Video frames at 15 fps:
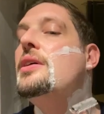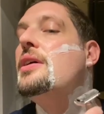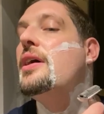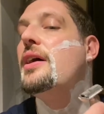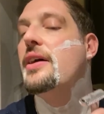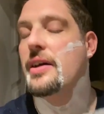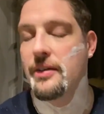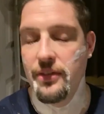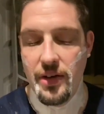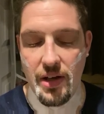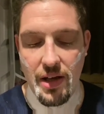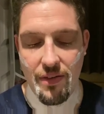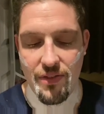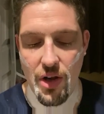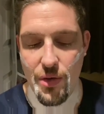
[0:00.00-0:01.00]

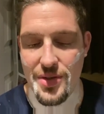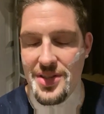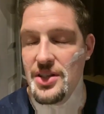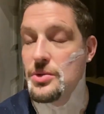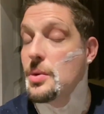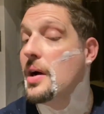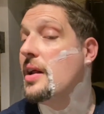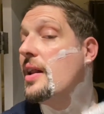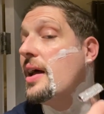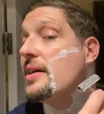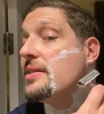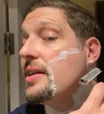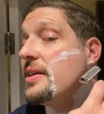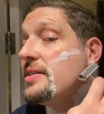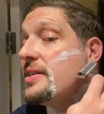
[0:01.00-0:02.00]
I've noticed as well,
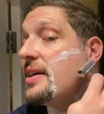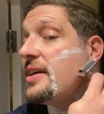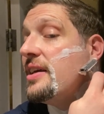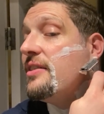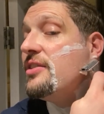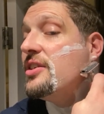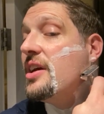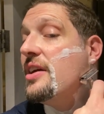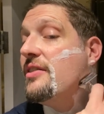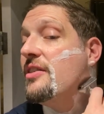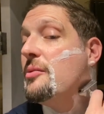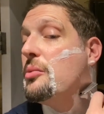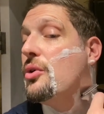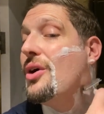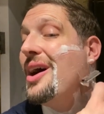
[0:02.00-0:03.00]
actually, executive shaving
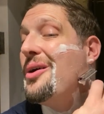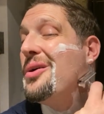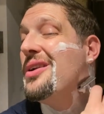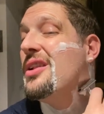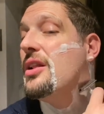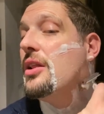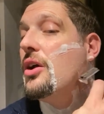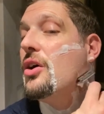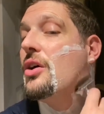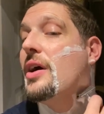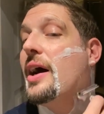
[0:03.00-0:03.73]
have brought out a long